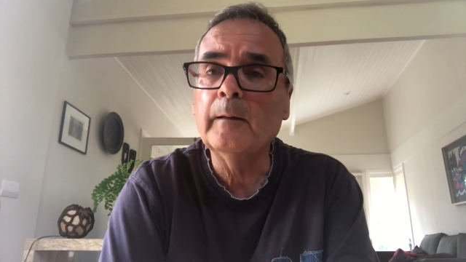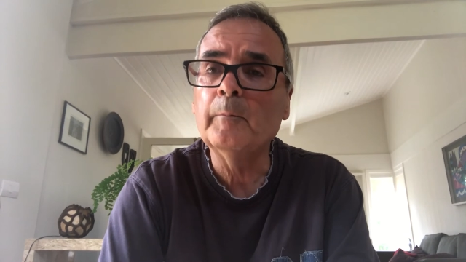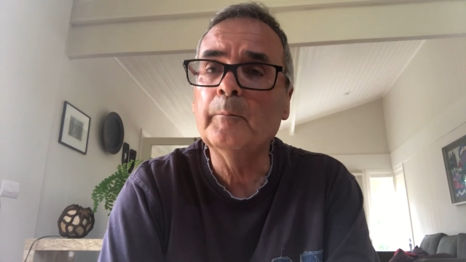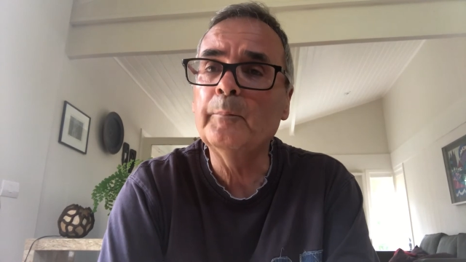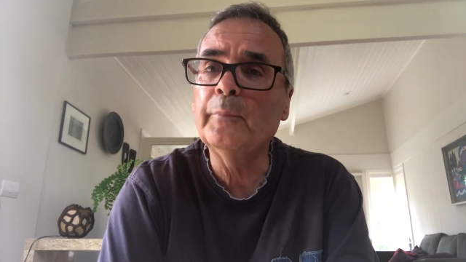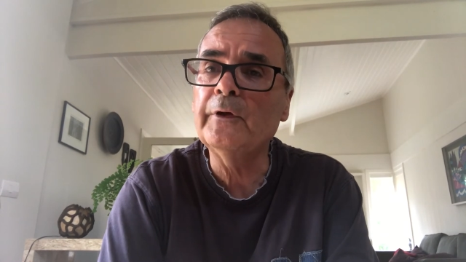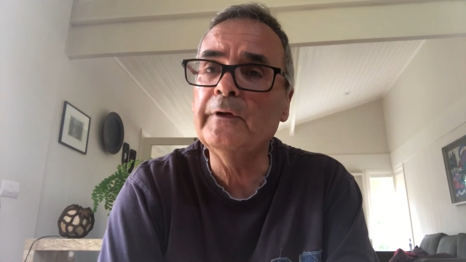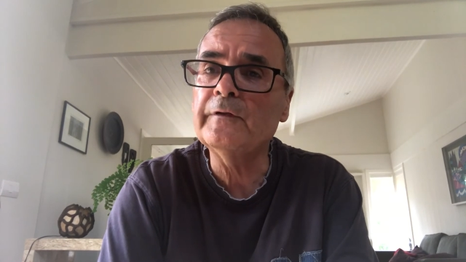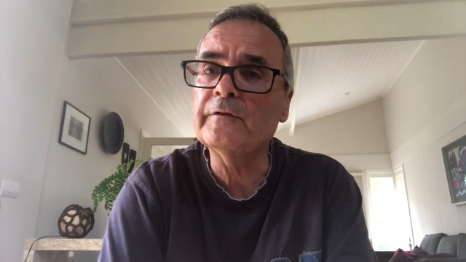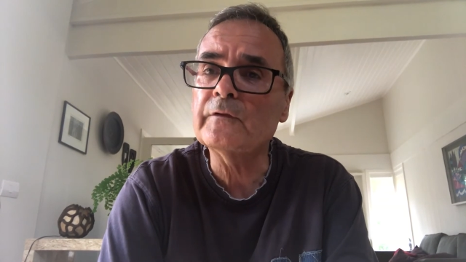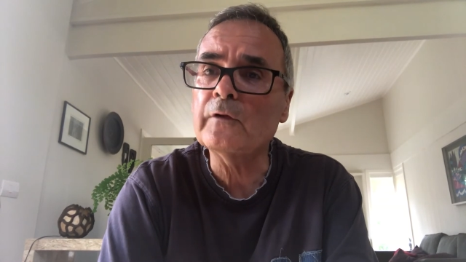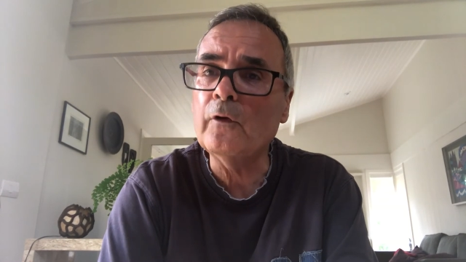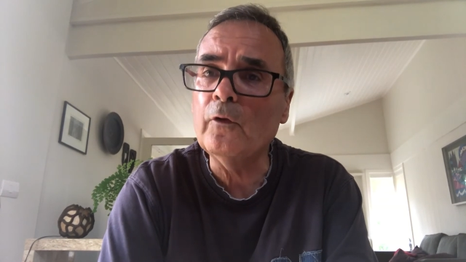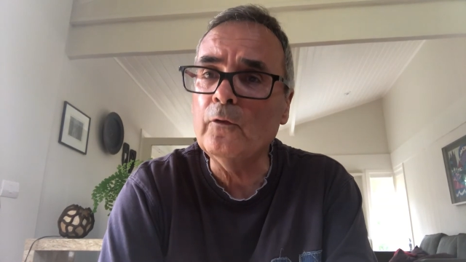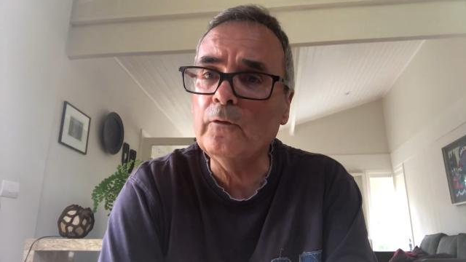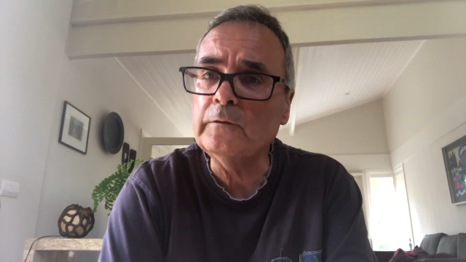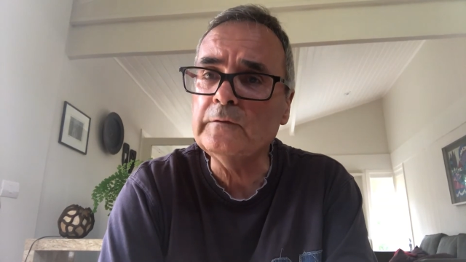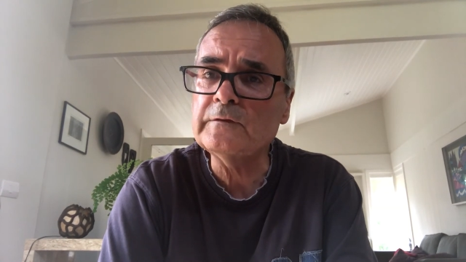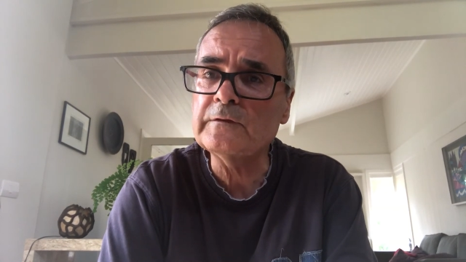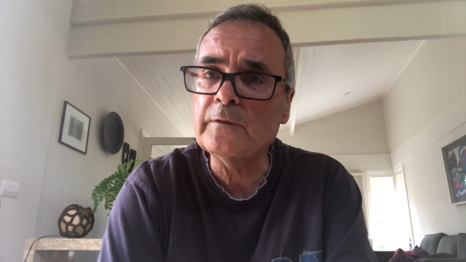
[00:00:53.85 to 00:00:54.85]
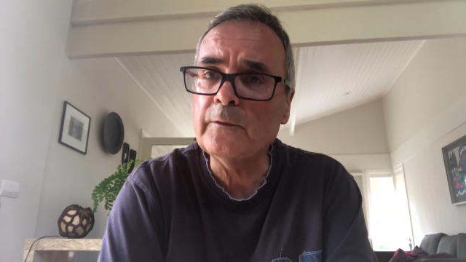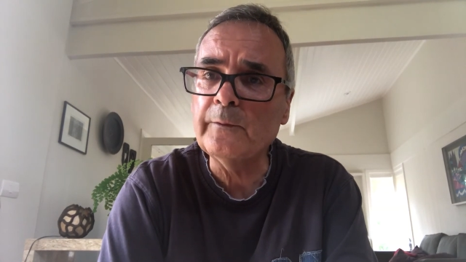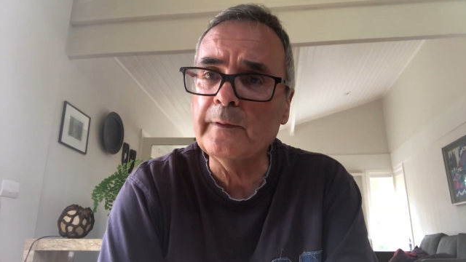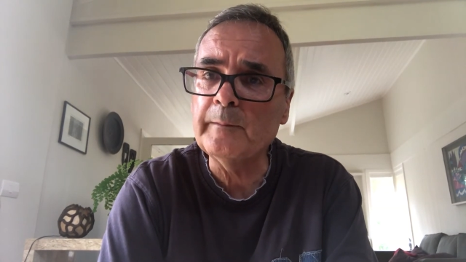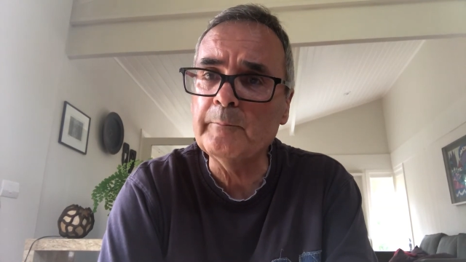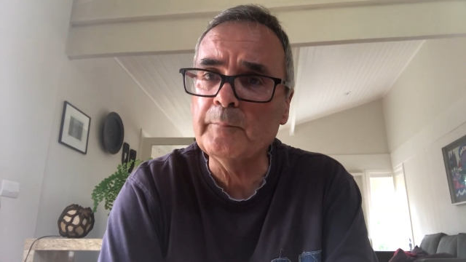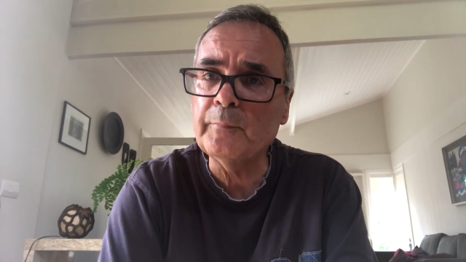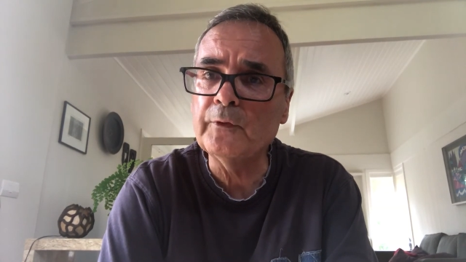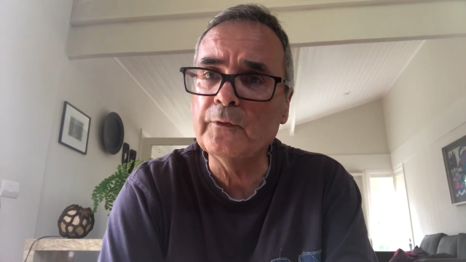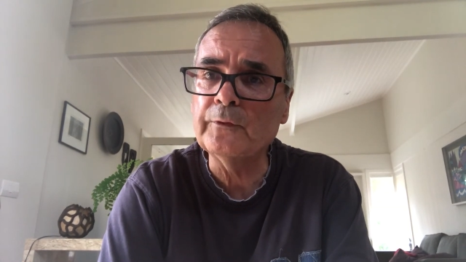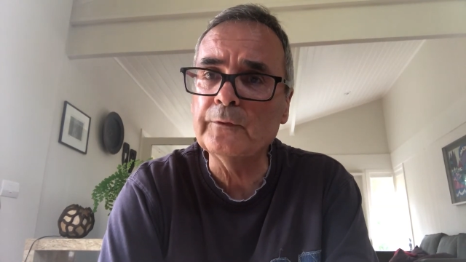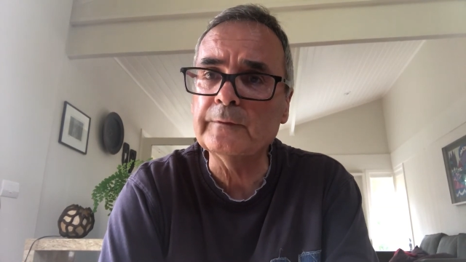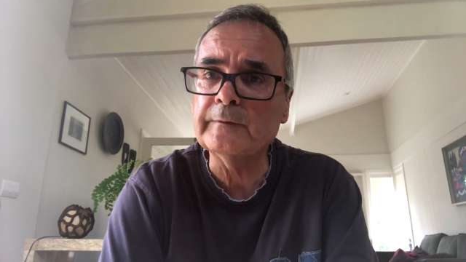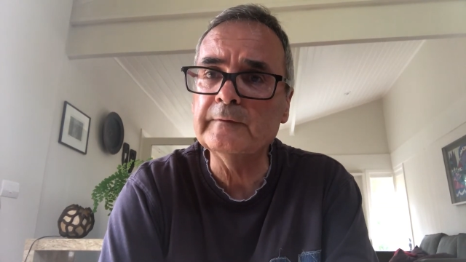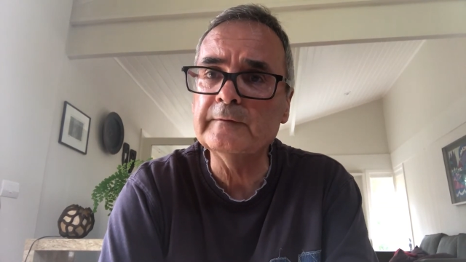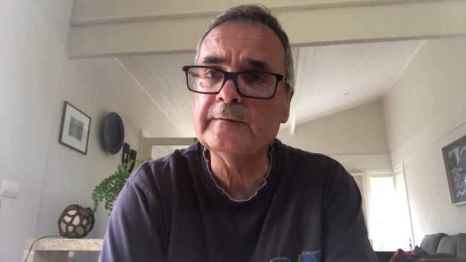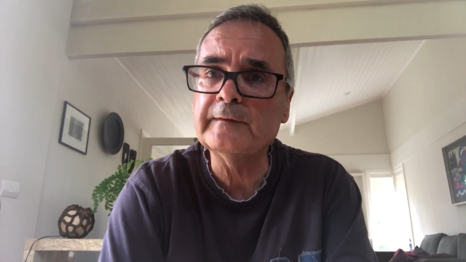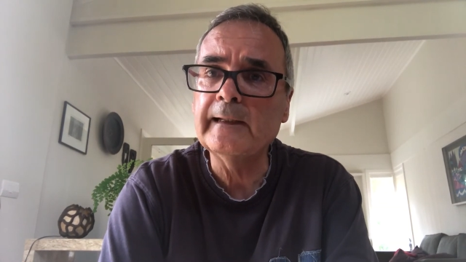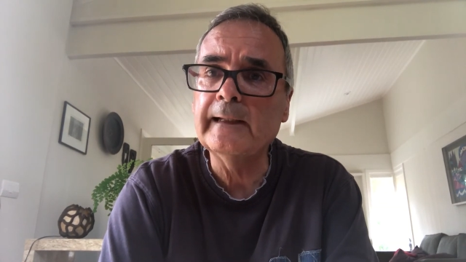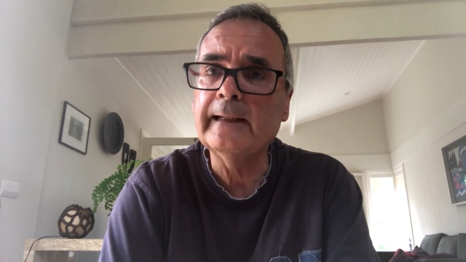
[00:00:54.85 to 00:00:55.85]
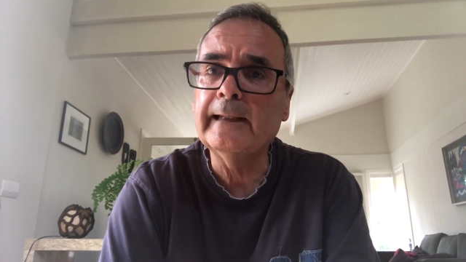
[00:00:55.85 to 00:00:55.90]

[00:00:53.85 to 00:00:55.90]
but it's also important